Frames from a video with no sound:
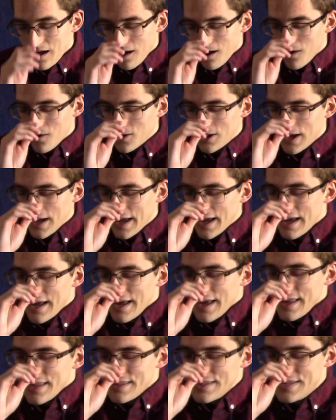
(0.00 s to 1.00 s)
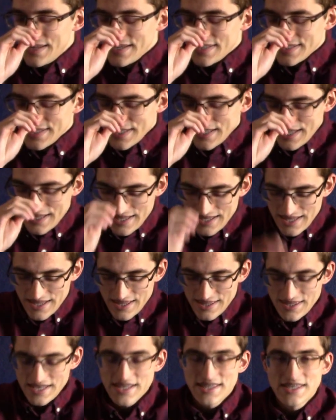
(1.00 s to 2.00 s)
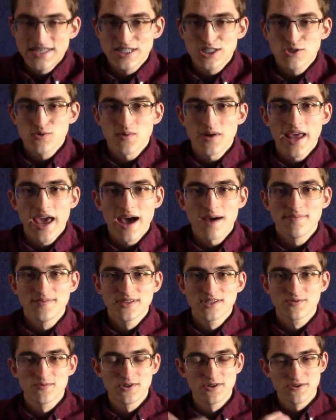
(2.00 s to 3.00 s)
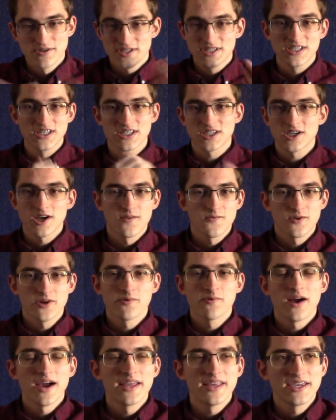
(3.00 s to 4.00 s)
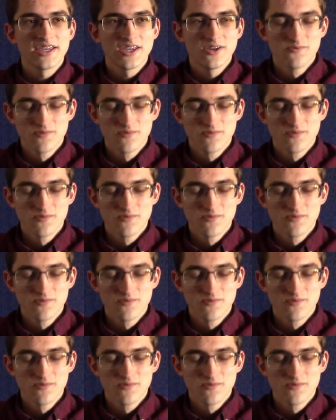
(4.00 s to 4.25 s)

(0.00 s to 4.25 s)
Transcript: Okay, this is what happens when you're just discovery writing.